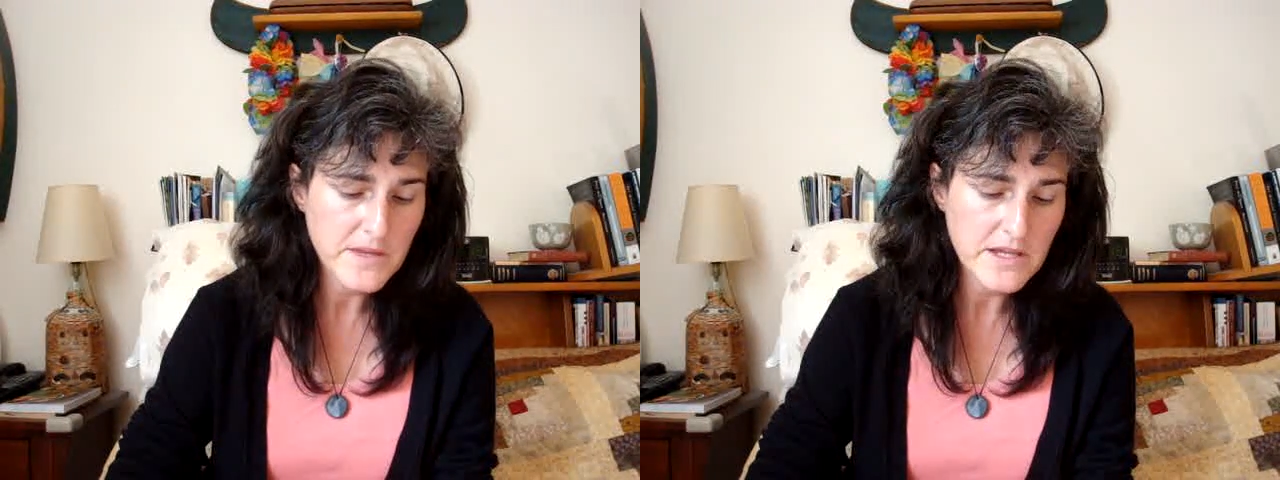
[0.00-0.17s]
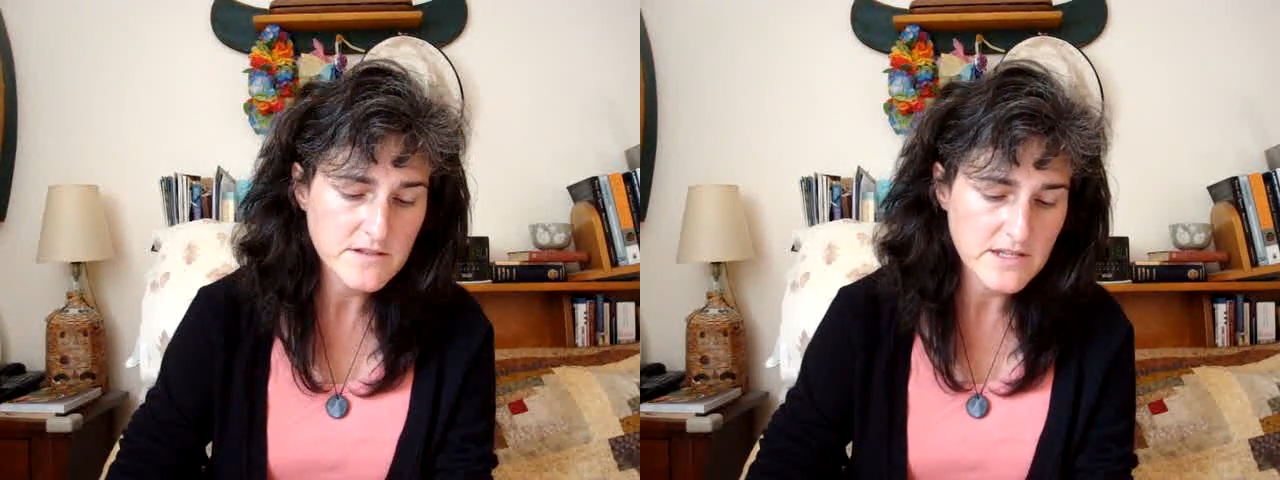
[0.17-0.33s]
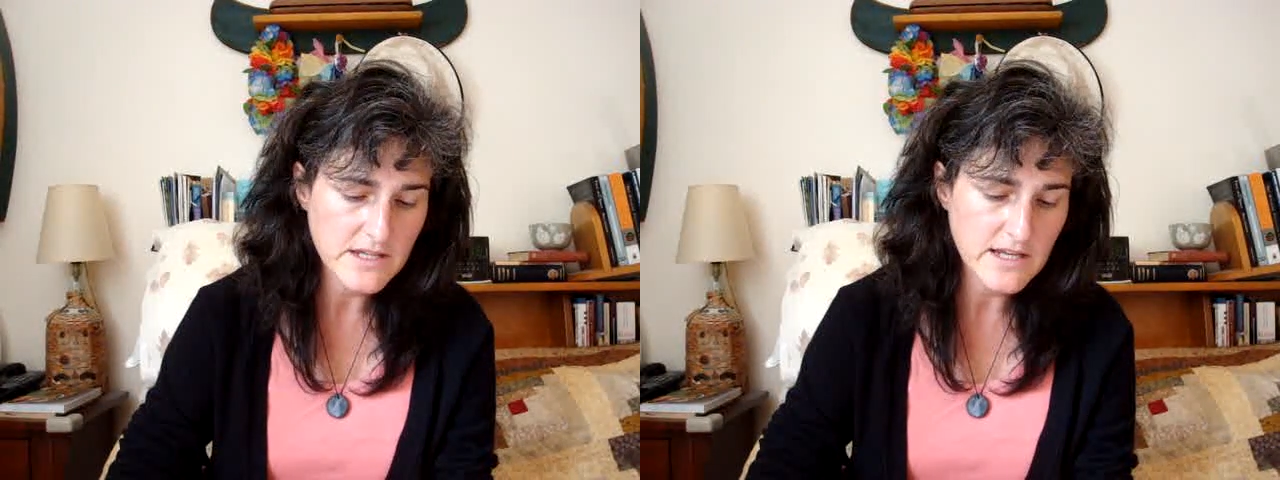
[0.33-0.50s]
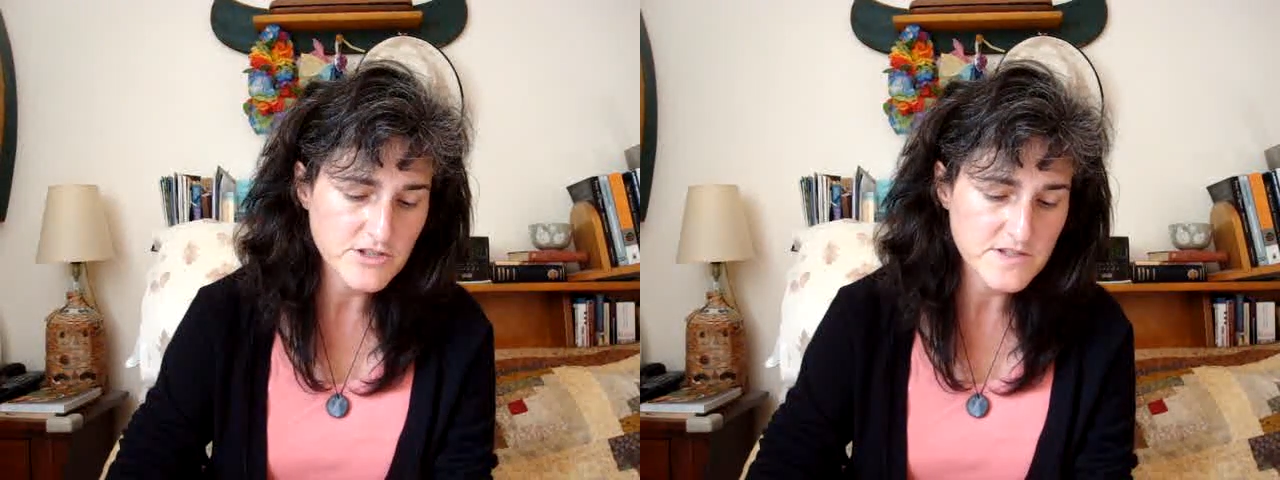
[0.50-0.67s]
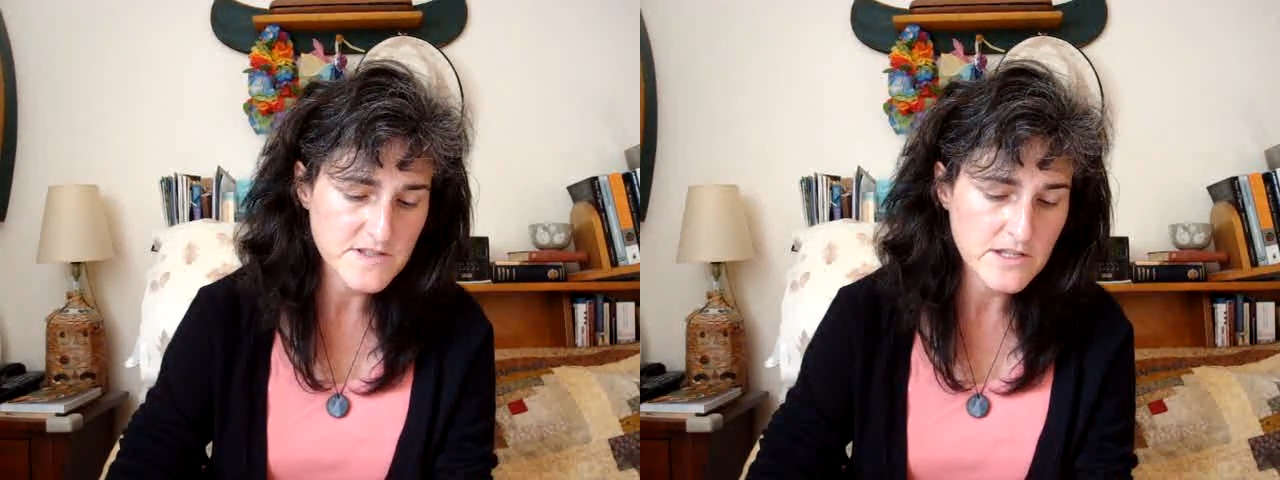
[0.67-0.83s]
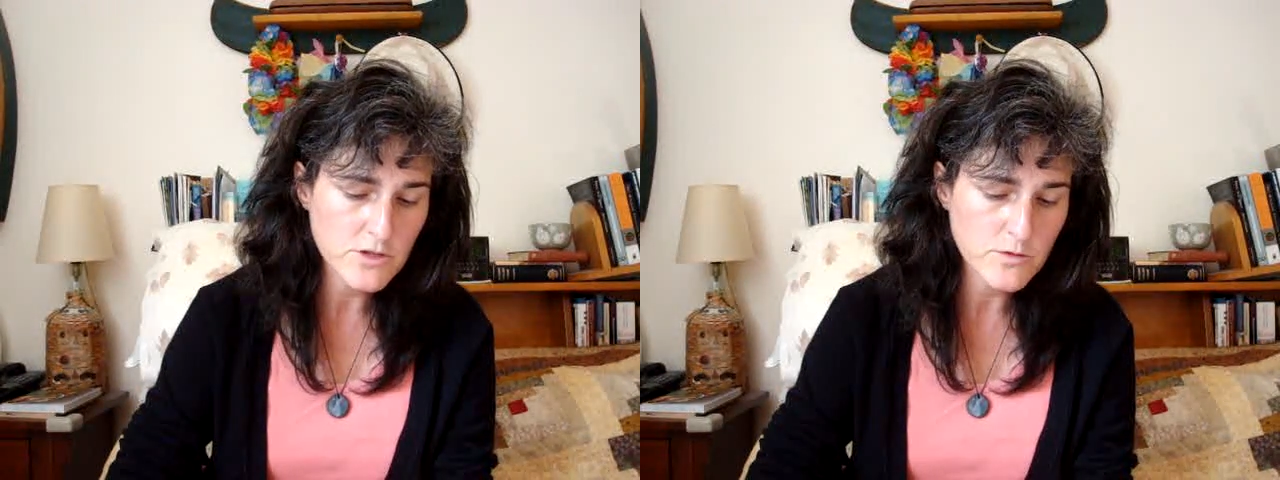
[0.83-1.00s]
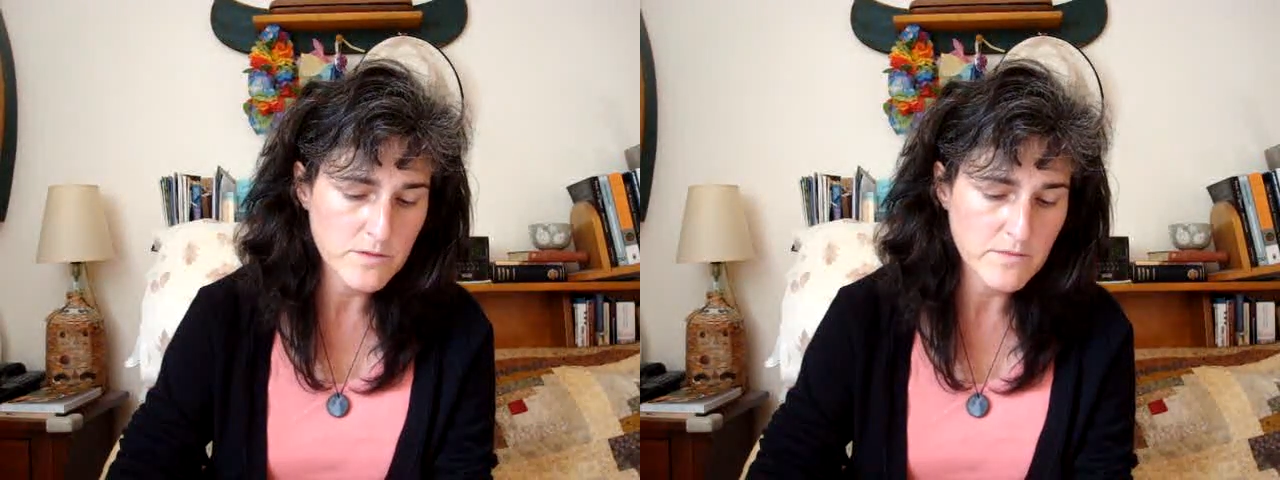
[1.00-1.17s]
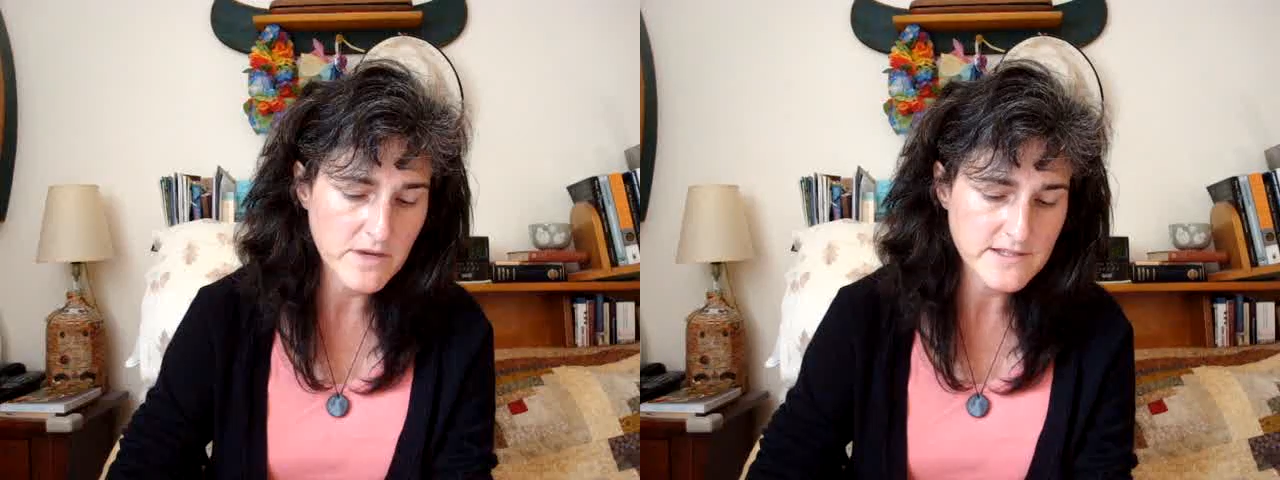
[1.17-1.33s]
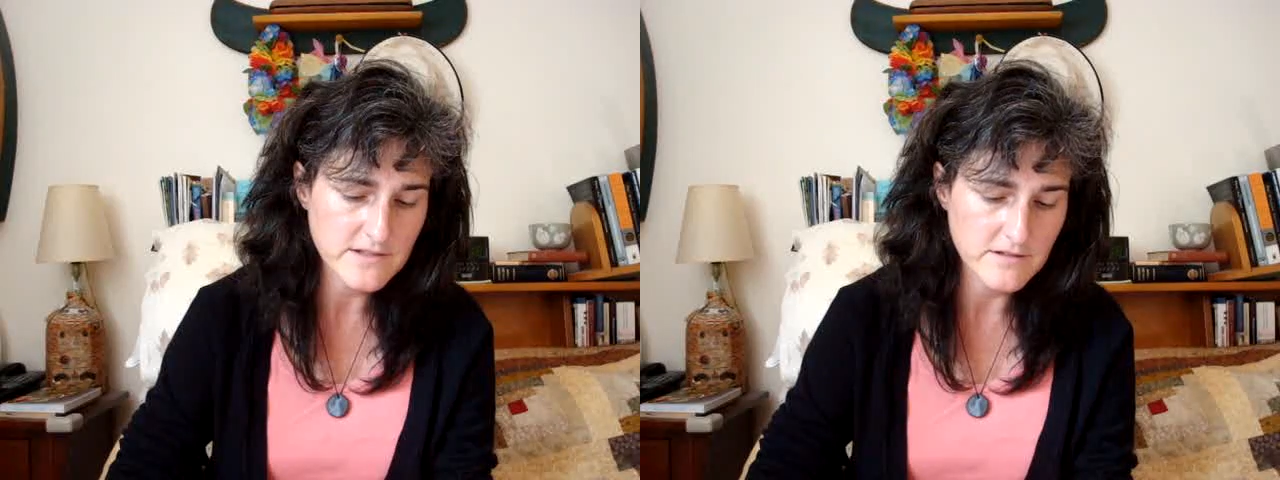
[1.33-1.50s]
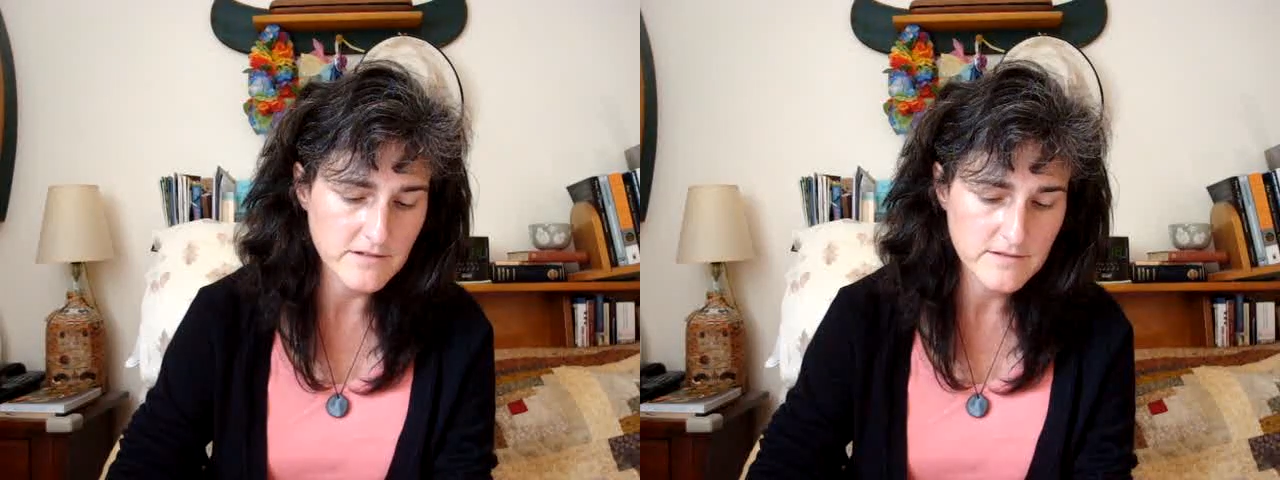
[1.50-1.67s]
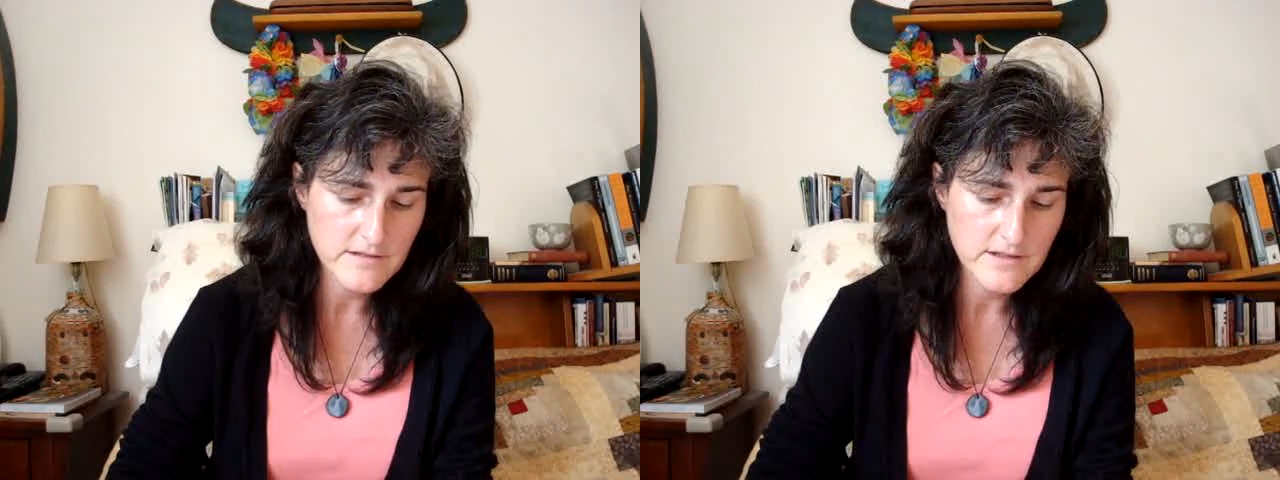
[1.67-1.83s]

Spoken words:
into each sinewy muscle,